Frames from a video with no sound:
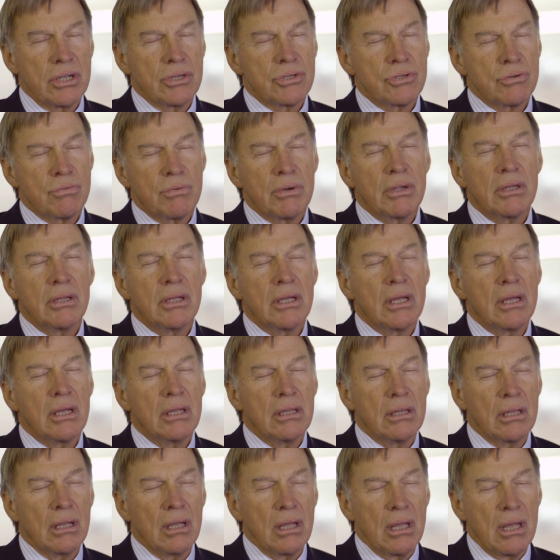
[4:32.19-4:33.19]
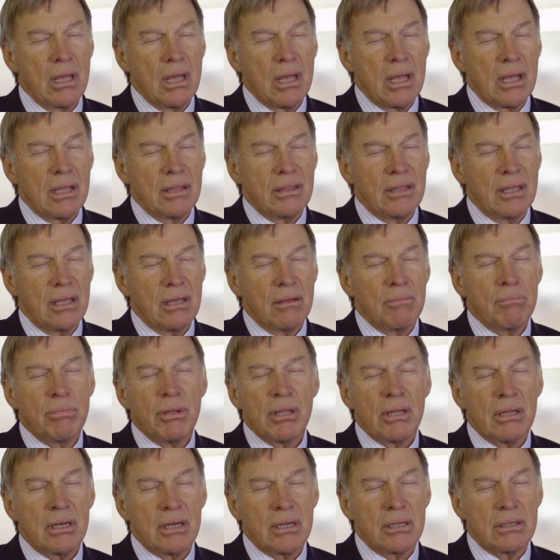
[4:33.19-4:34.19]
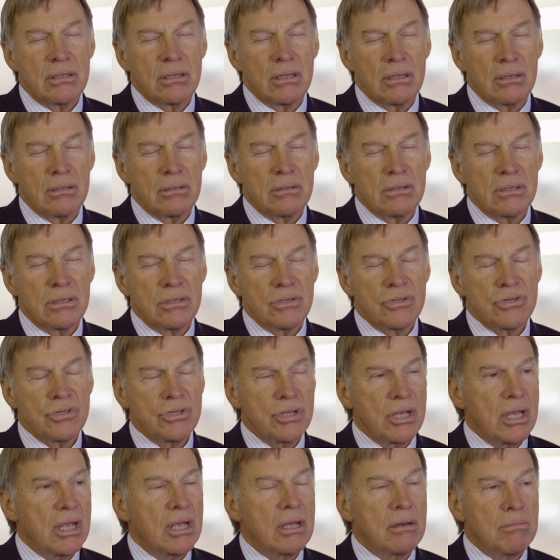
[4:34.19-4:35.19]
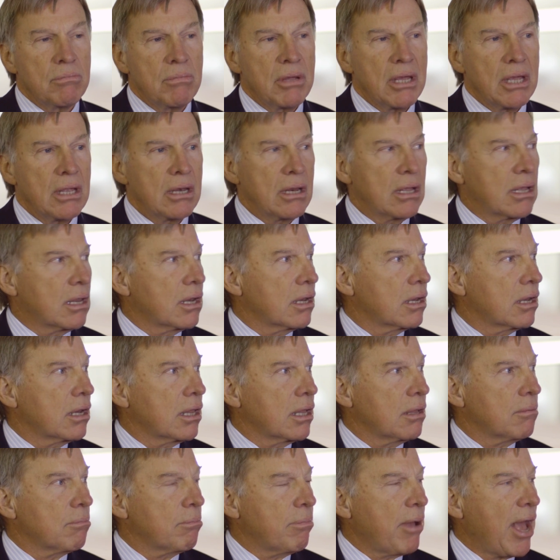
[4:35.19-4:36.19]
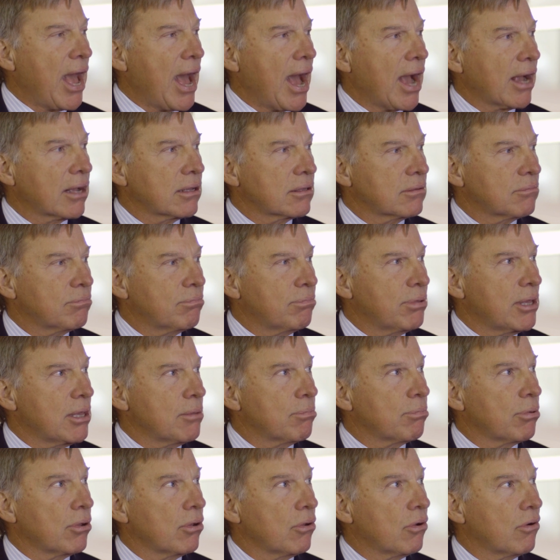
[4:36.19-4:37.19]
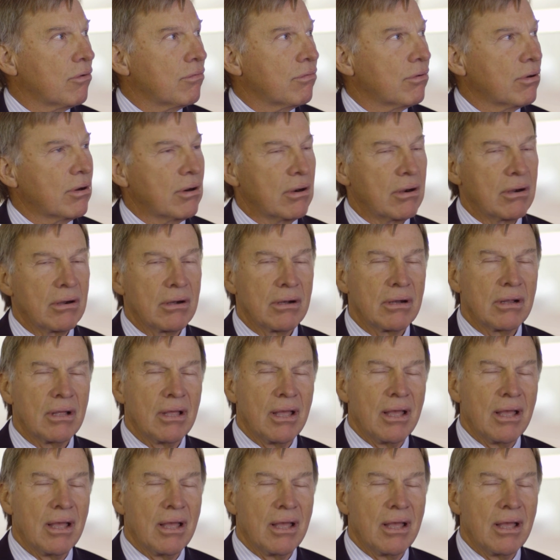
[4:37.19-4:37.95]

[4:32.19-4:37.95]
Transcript: It's really the ability to see and meet and impact people over